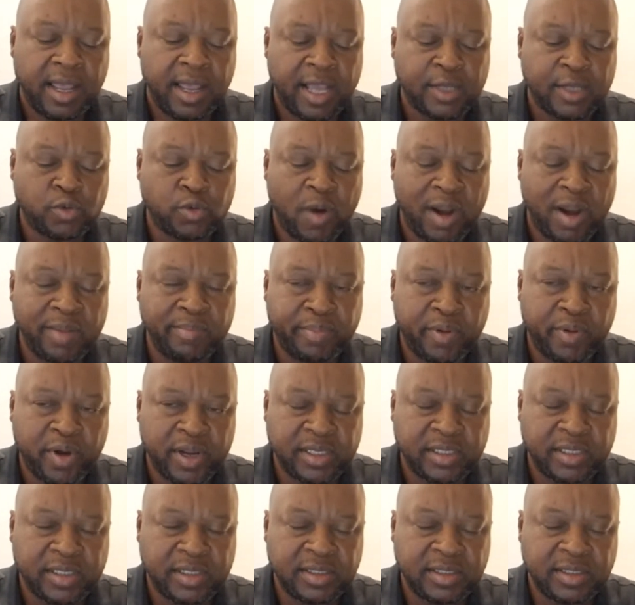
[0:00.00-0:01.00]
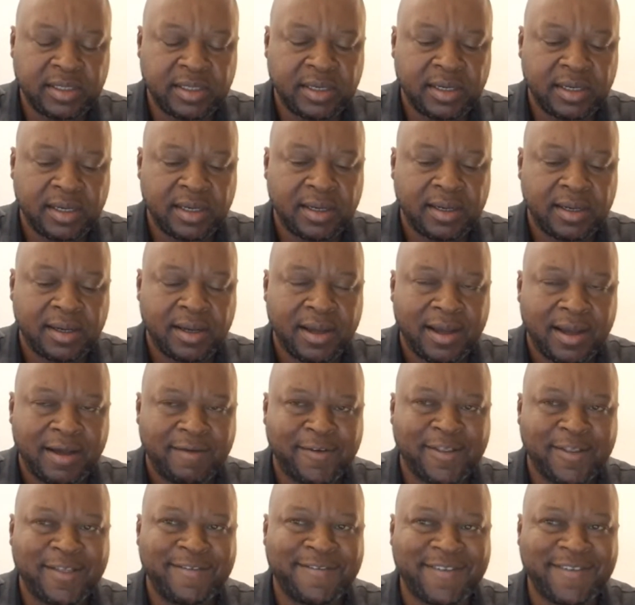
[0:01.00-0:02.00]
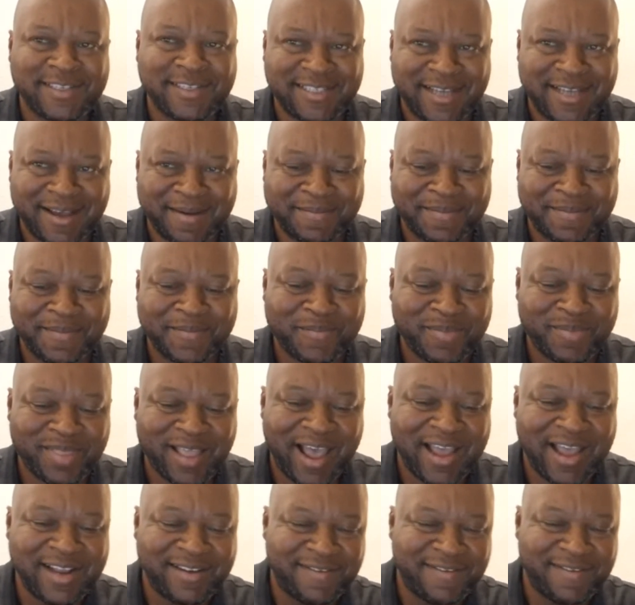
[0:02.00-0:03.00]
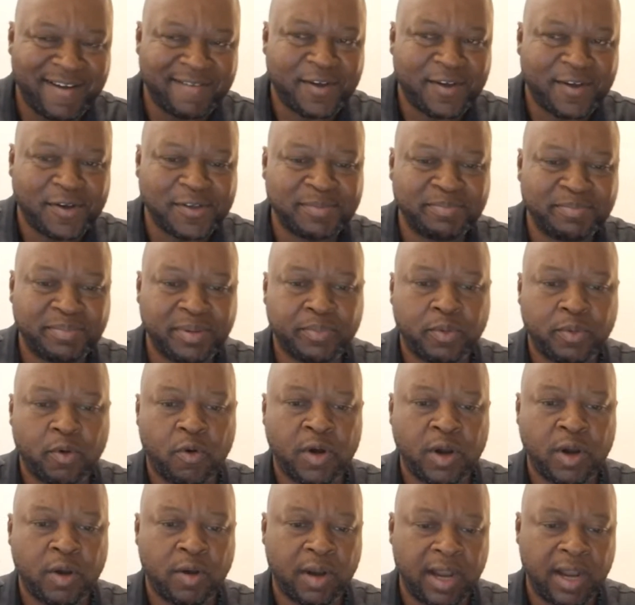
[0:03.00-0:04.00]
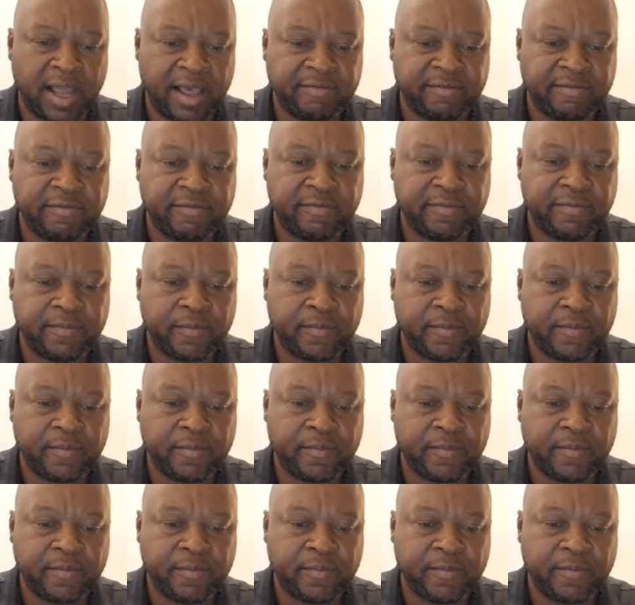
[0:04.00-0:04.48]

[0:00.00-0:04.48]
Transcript: At one point, for the first time, I had 5,000 people on our live.